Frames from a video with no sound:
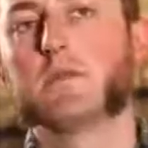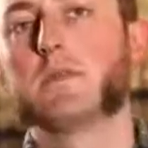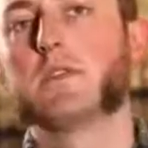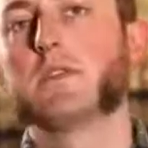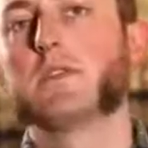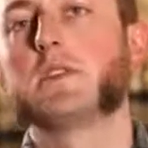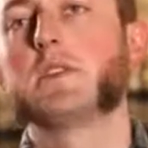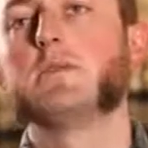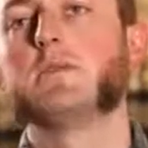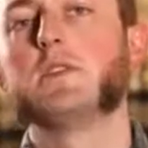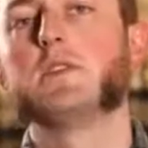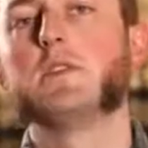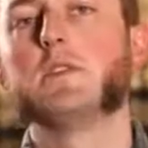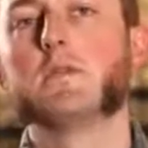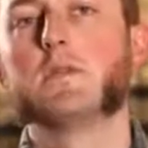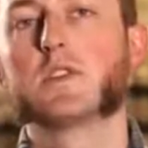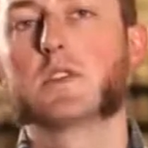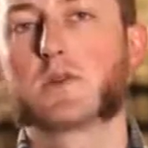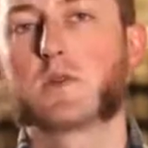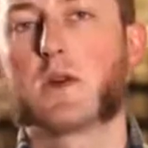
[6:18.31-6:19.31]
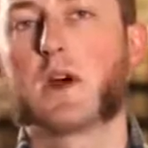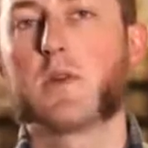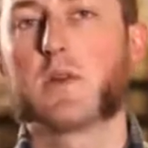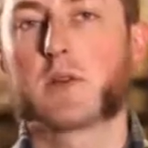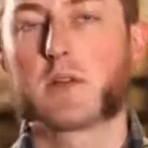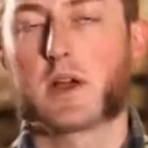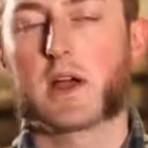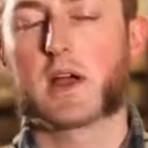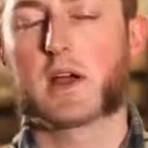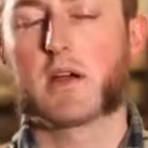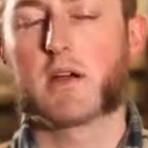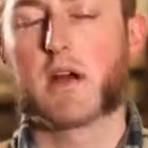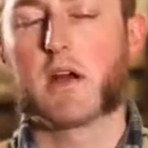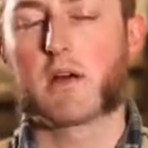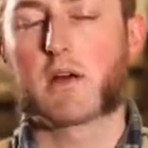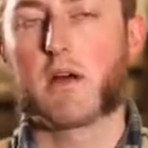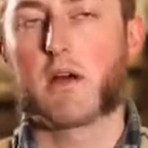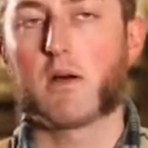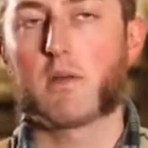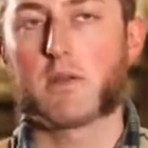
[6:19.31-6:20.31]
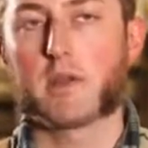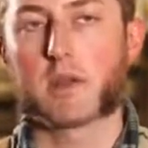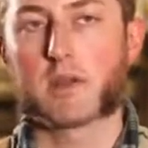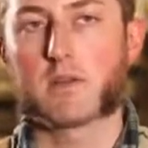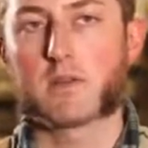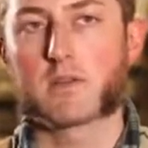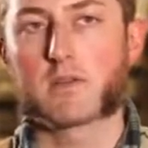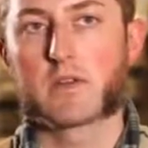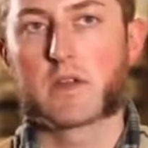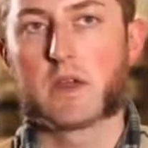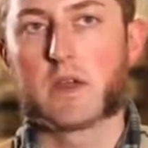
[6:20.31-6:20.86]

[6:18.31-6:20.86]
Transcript: seem to do as well with higher alcohol beers.